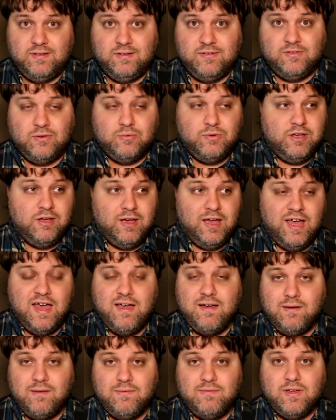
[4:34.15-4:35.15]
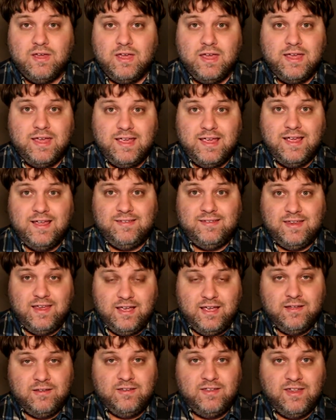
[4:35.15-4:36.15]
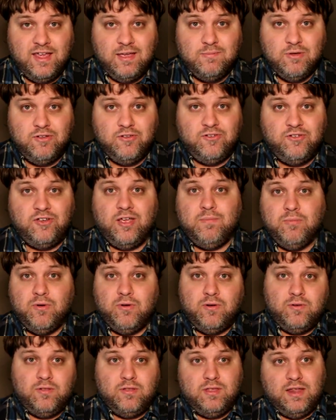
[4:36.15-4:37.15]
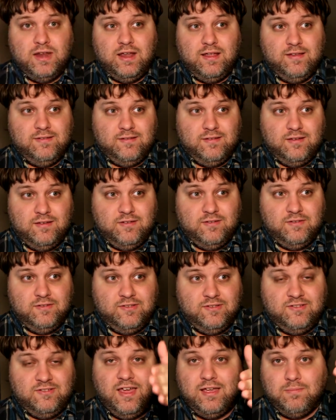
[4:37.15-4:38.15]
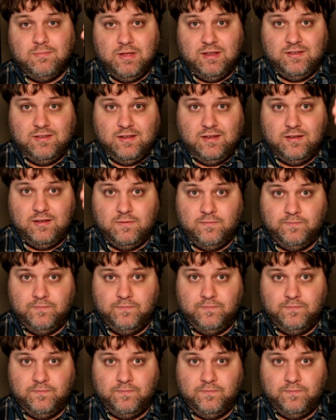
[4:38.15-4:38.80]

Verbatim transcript: So what you have is a containment chamber that is segmented.